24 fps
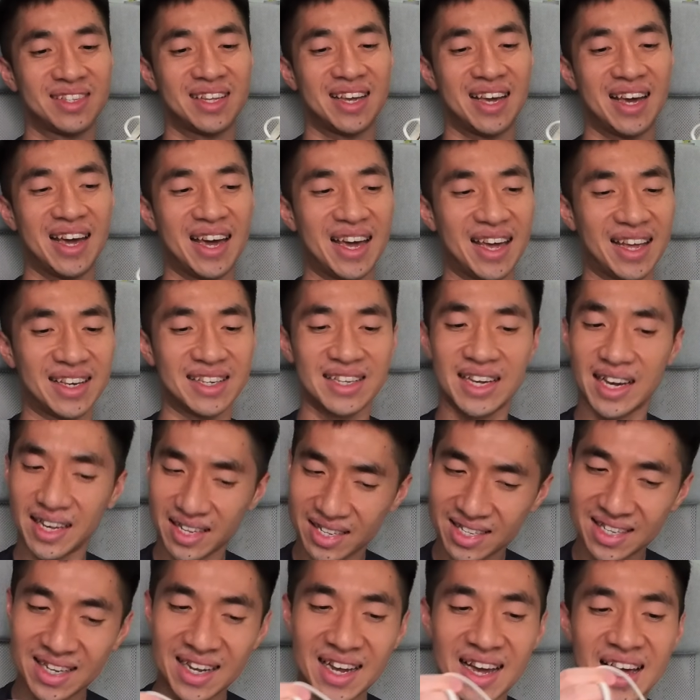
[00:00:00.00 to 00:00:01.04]
And
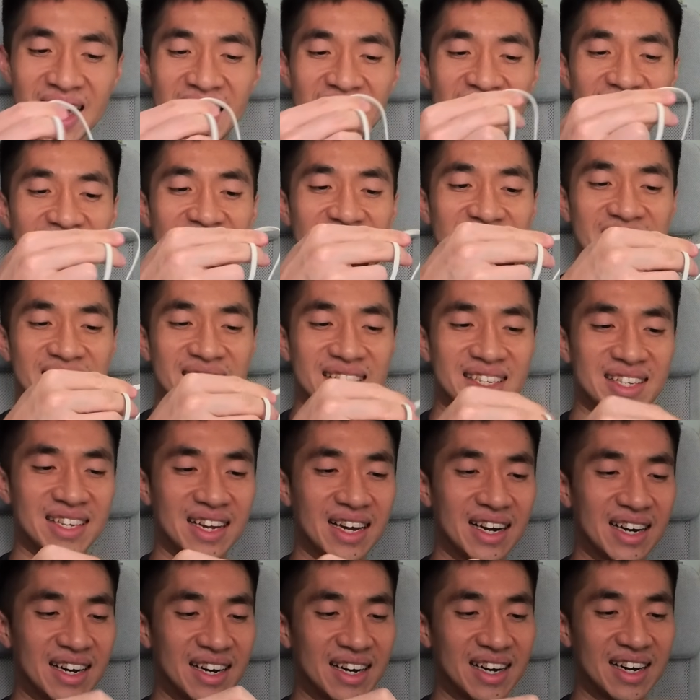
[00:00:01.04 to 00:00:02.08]
yes, it is
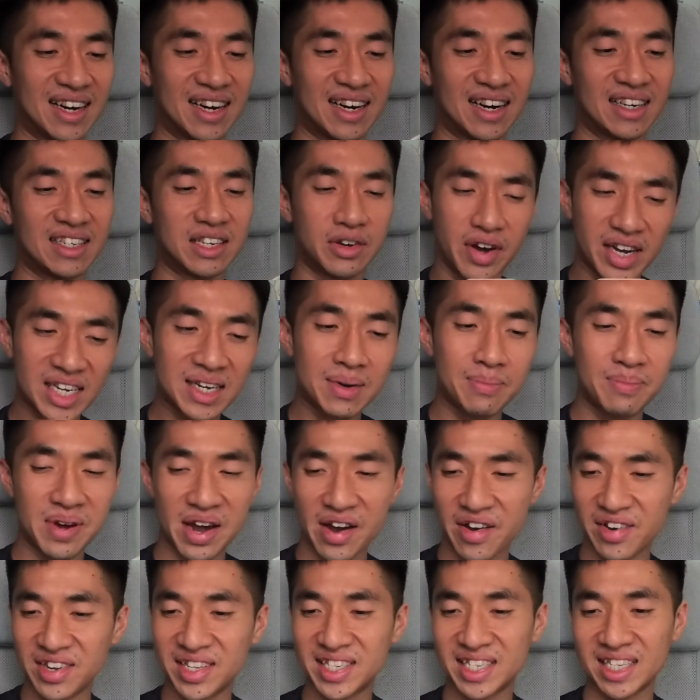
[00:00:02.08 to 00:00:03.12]
a direct
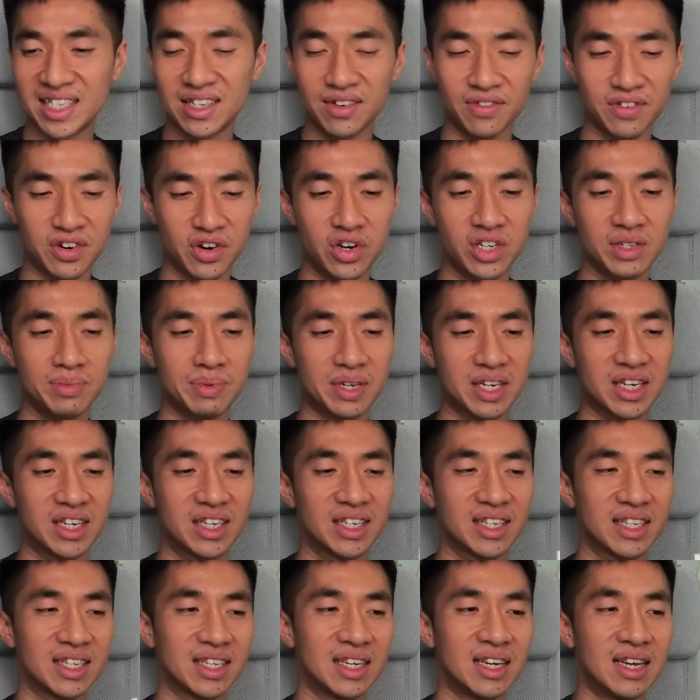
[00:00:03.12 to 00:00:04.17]
comparison, of course,
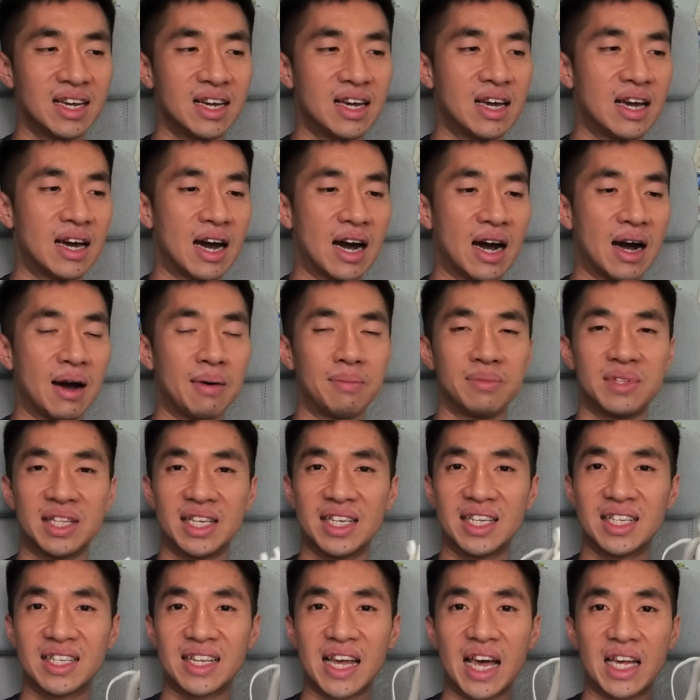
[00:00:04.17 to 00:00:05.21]
because
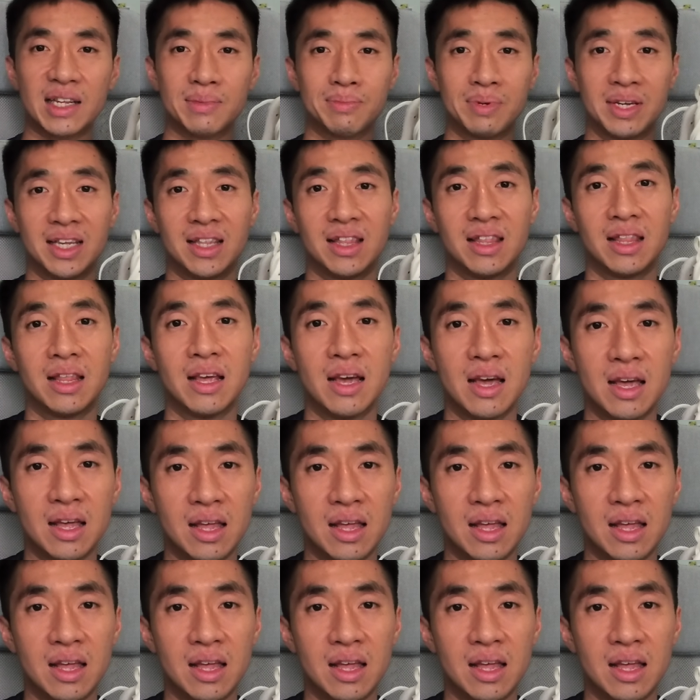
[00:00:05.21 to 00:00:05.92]
this has been